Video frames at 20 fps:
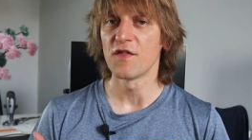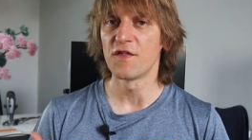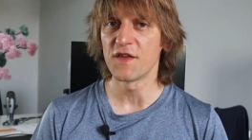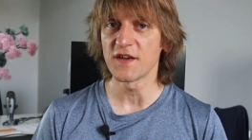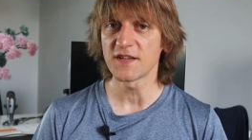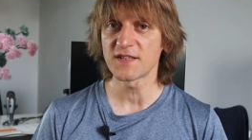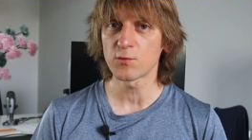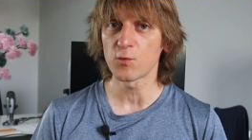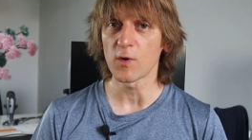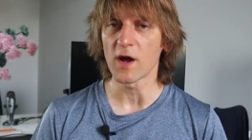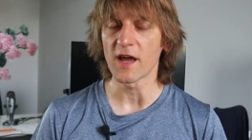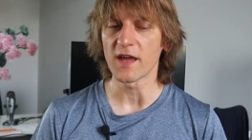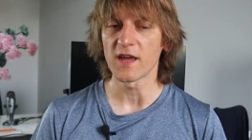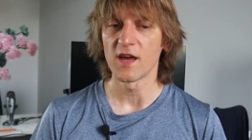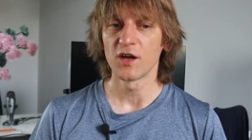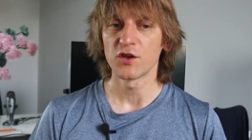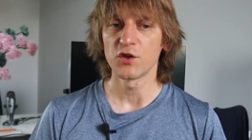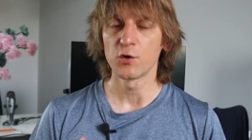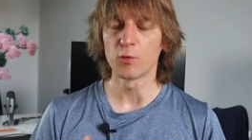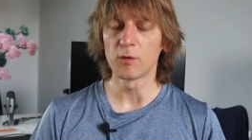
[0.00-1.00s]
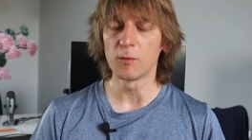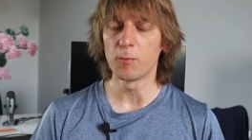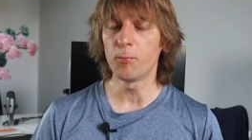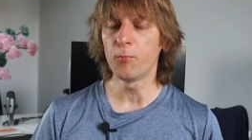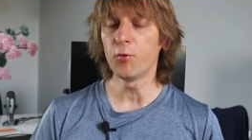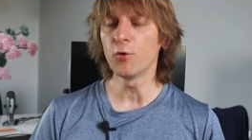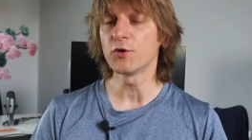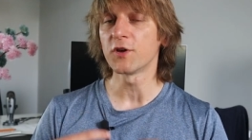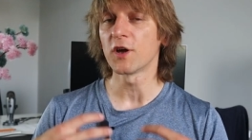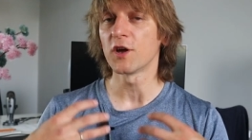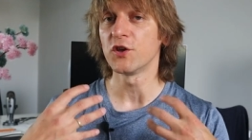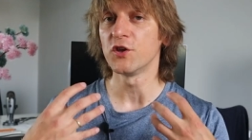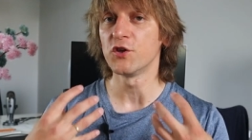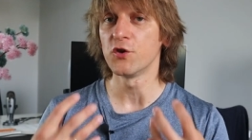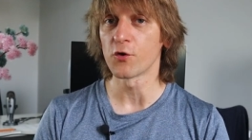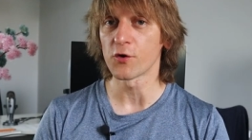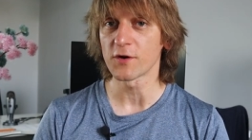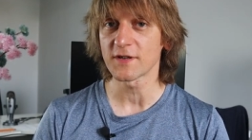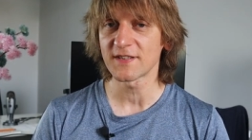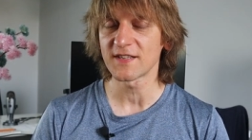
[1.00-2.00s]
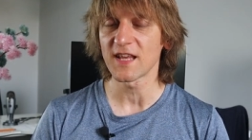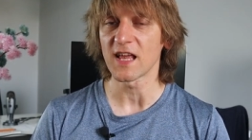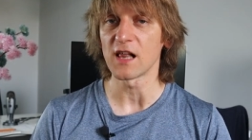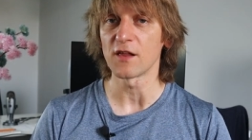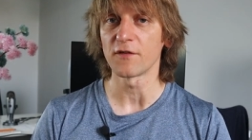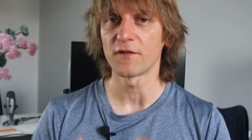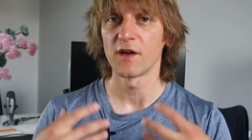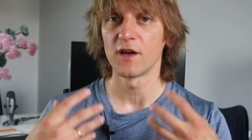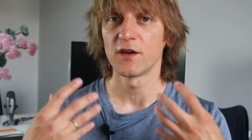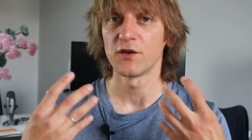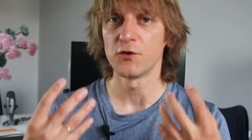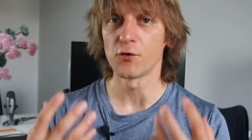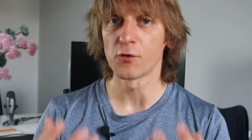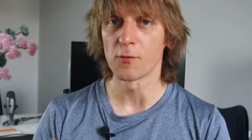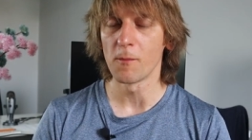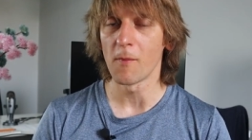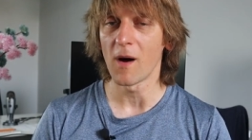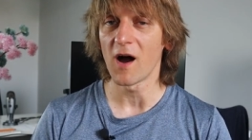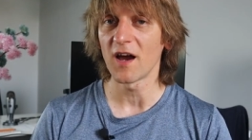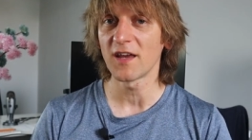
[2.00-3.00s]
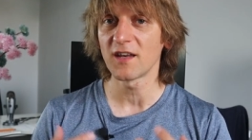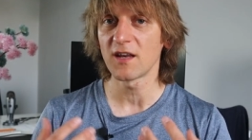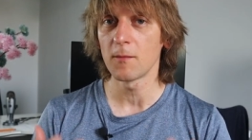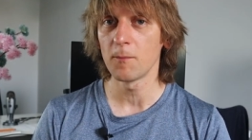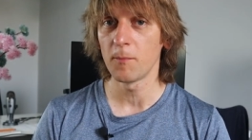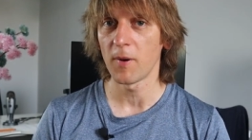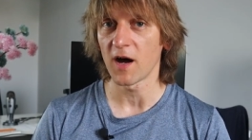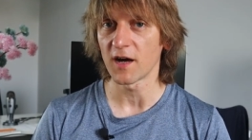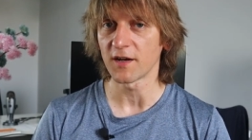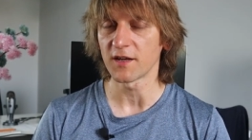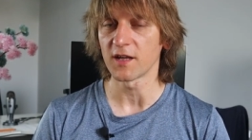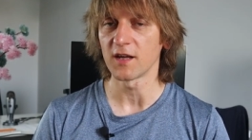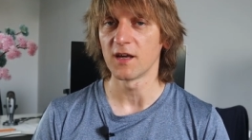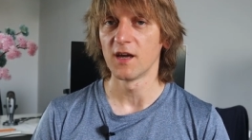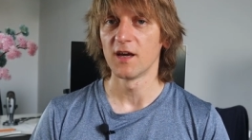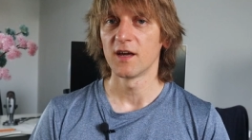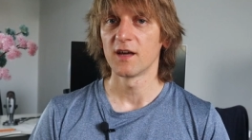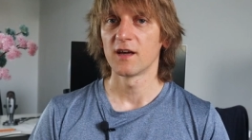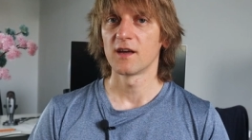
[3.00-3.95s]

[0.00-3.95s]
This way, you will put yourself, your mind and body,